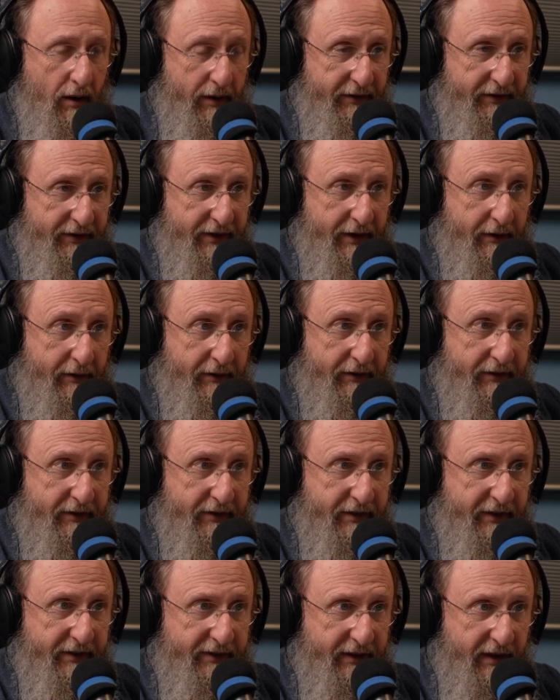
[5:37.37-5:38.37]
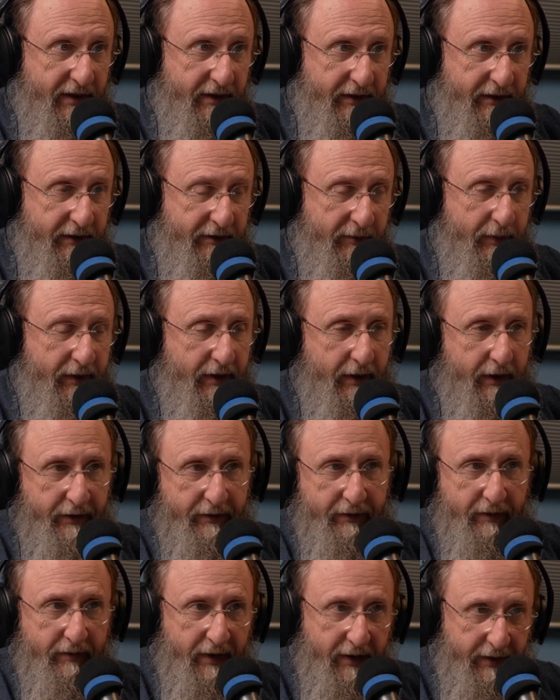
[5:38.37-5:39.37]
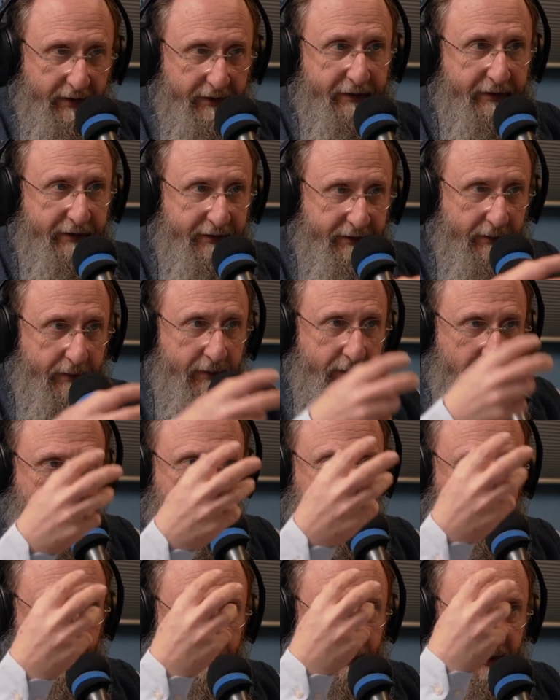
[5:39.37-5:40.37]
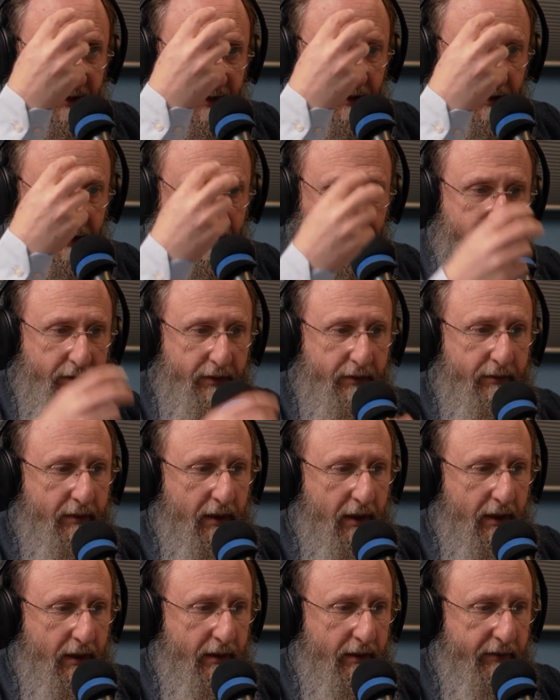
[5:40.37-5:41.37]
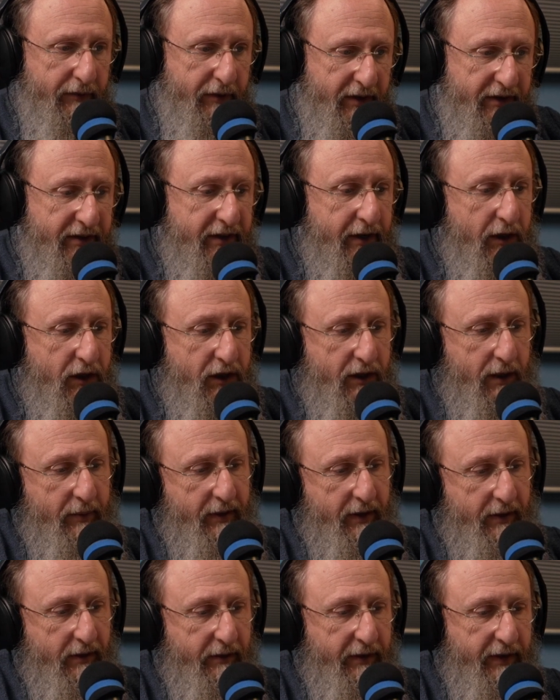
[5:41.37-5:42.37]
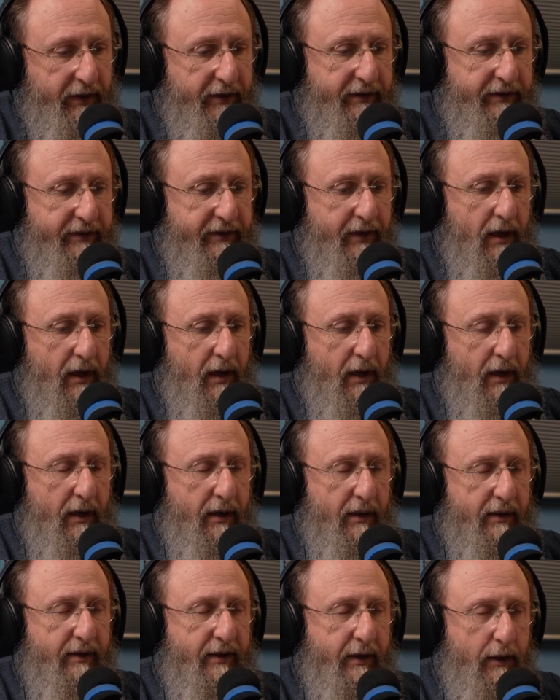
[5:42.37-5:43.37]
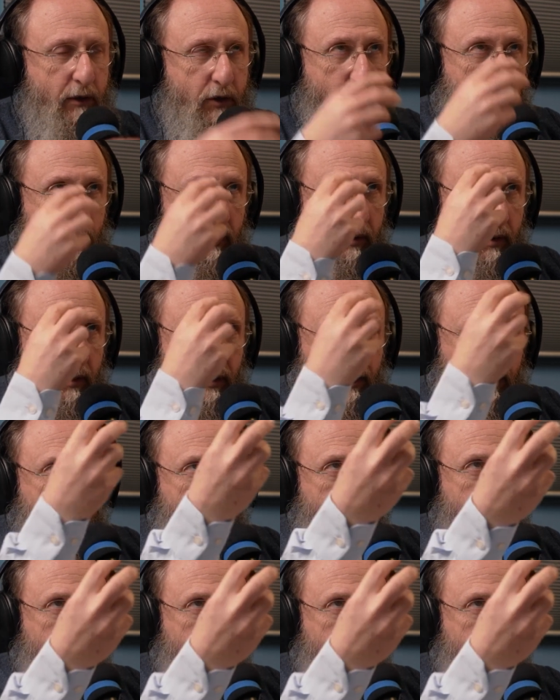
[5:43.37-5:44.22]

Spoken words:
Sarah's descendants because of his particular fixation and because of his sexual